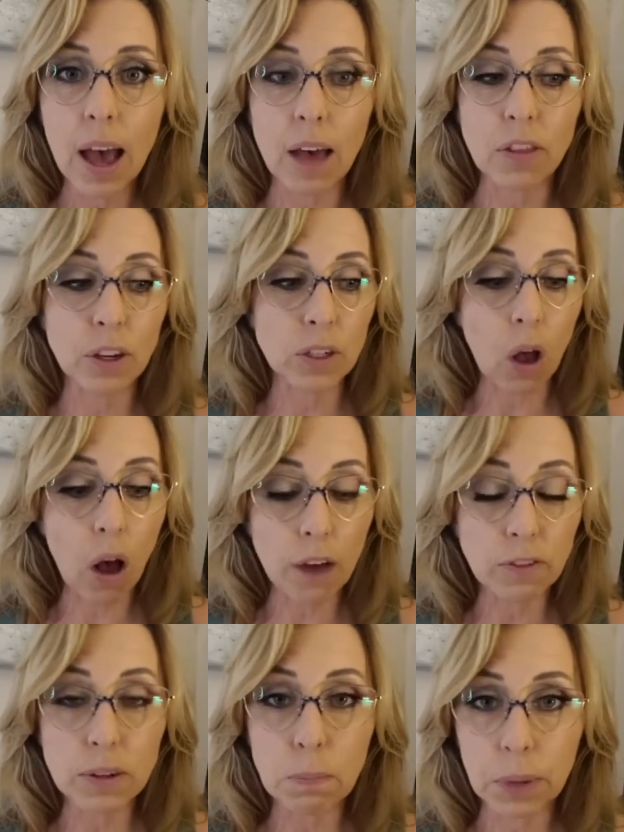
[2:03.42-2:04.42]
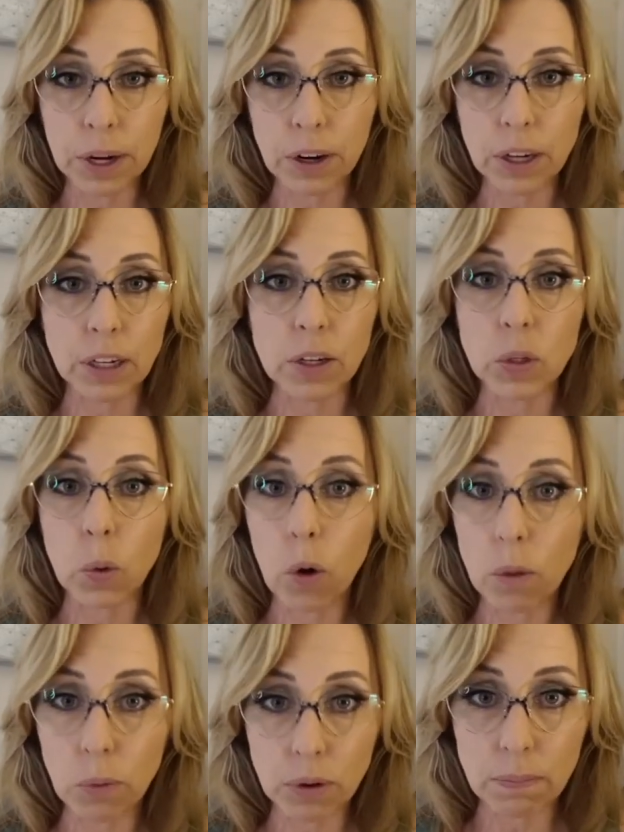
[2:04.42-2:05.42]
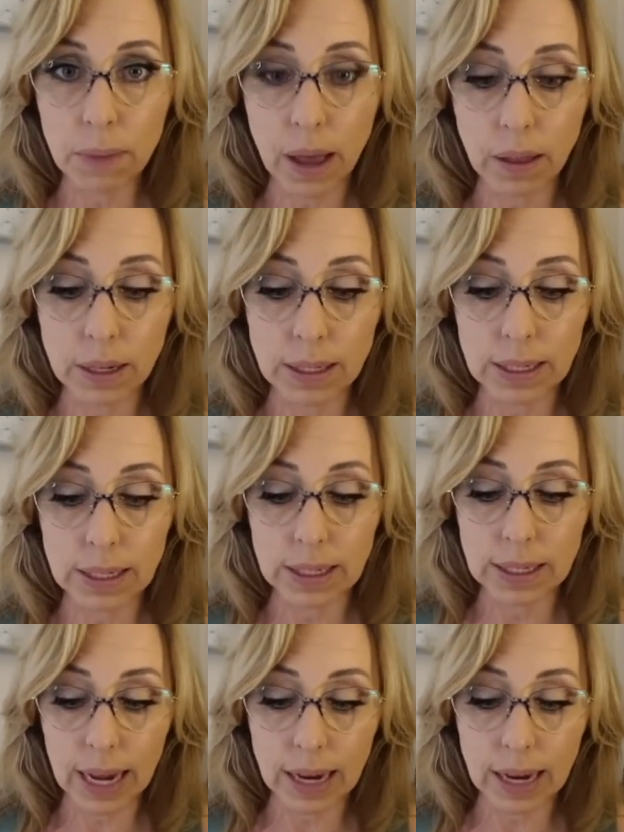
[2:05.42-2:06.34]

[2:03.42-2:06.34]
There's often barriers, hormone imbalances,